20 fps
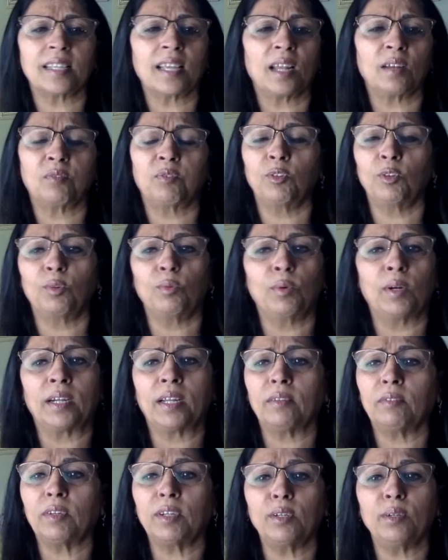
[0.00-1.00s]
helpful.
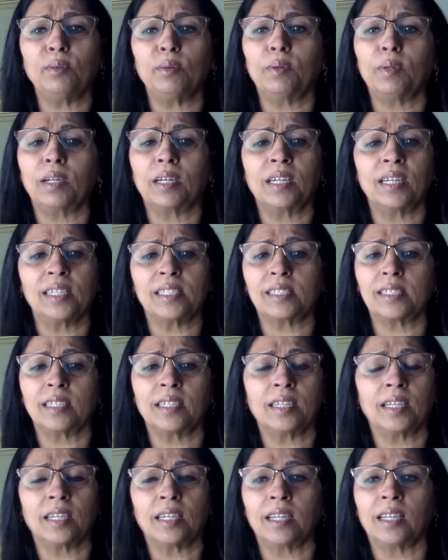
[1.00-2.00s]
Whatever you are
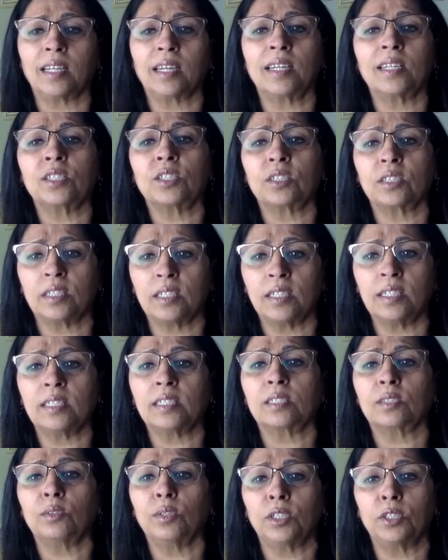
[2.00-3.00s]
listening in English
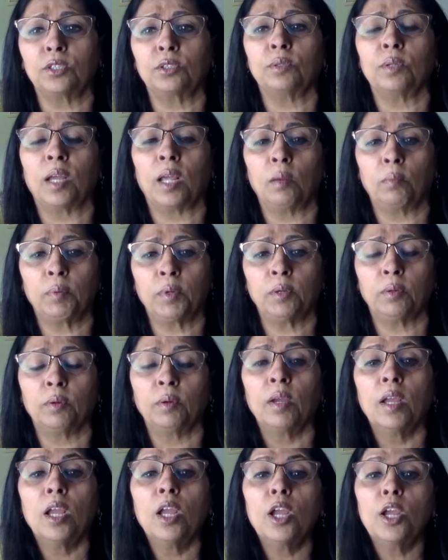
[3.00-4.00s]
is going to help you.
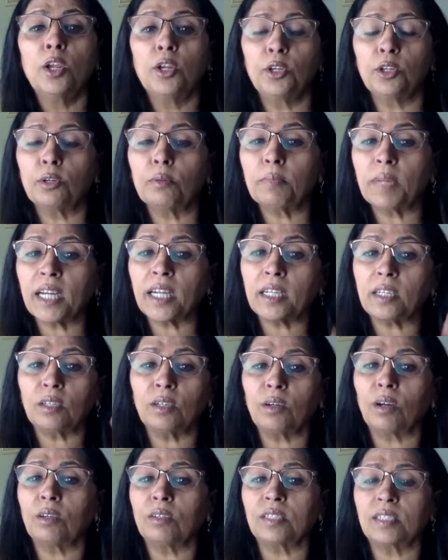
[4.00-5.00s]
You might
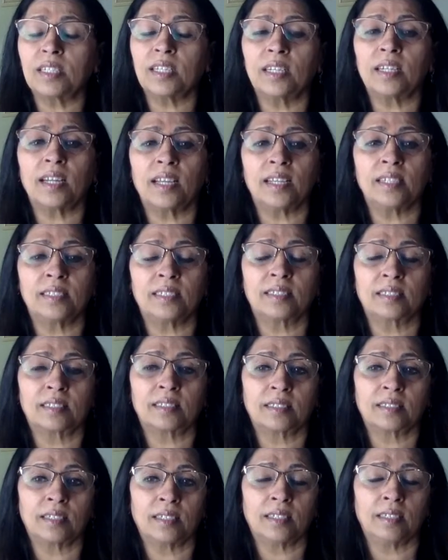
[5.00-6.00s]
not realize
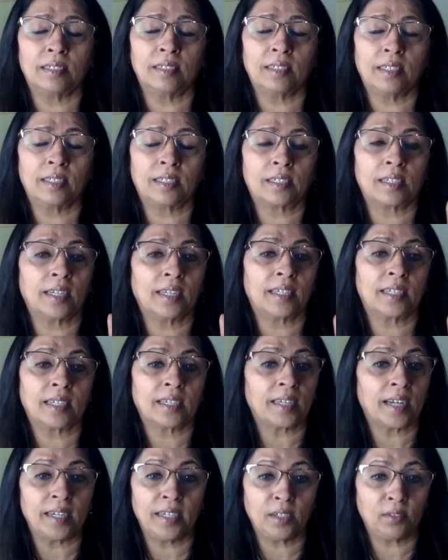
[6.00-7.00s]
it like
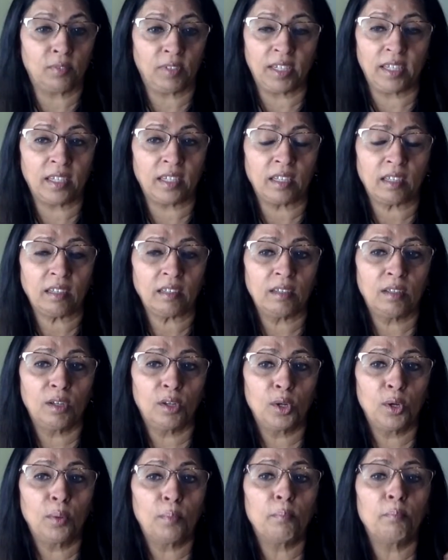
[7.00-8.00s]
right away,
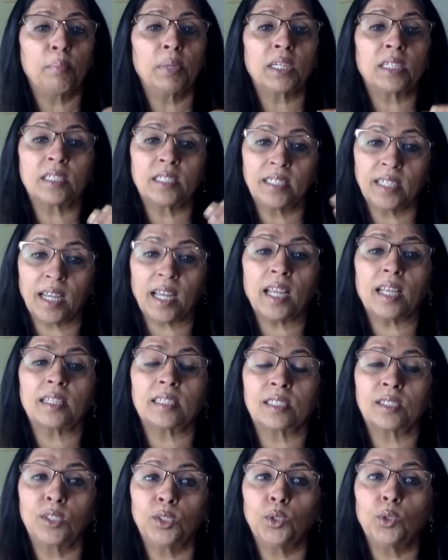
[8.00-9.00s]
but
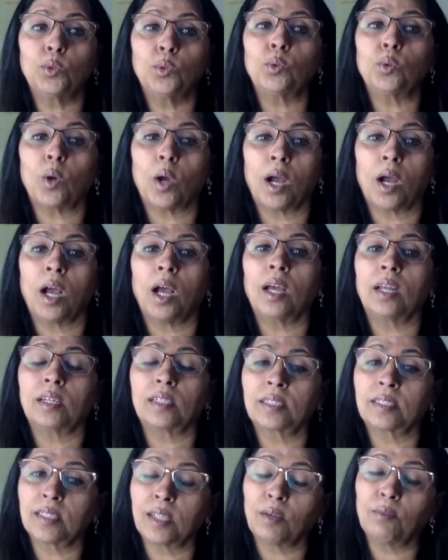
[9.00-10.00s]
yes, you are
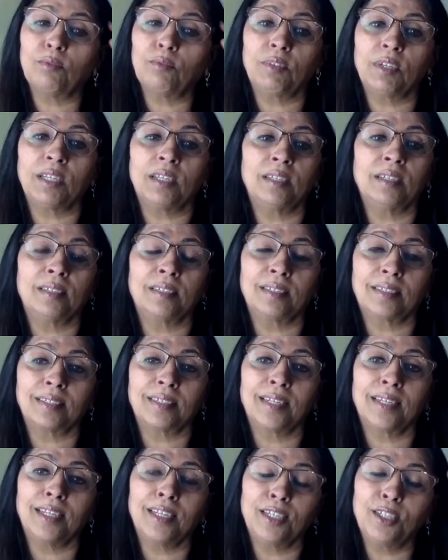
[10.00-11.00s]
somewhere
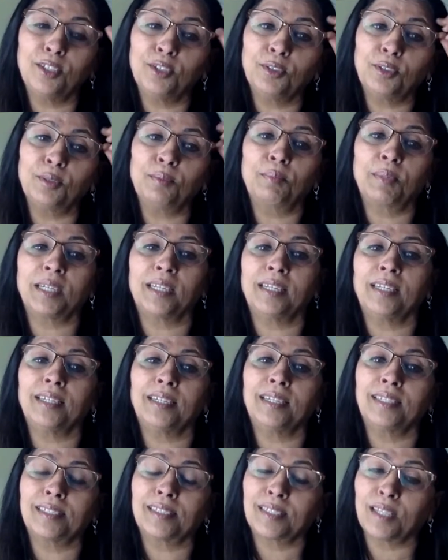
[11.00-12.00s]
in your
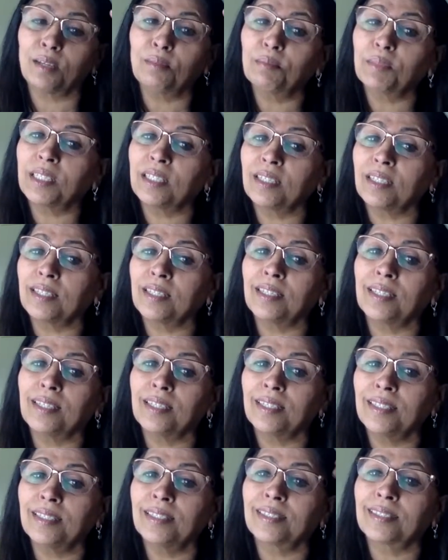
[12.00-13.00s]
brain, something
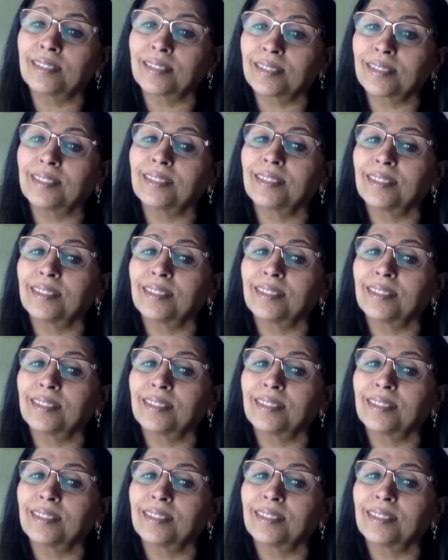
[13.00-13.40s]
is